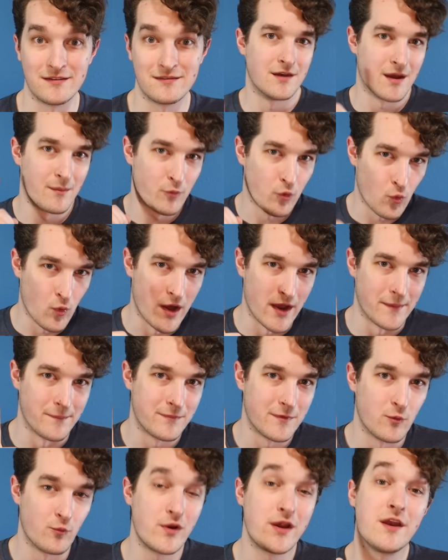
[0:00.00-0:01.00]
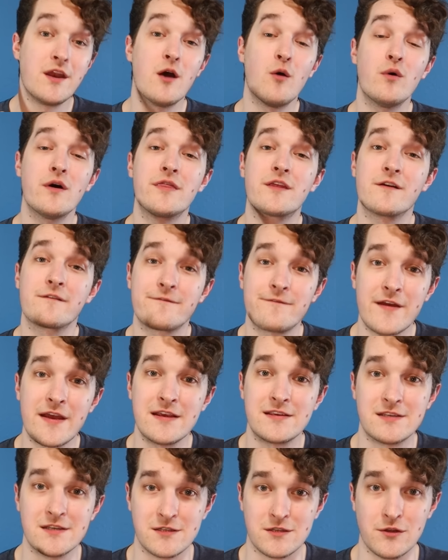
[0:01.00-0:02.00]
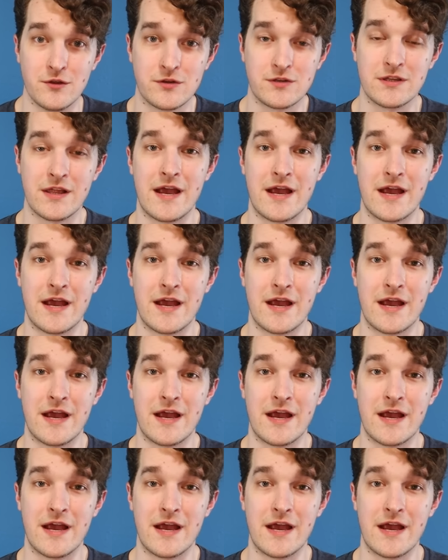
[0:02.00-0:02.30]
Number one, we know what their faces looked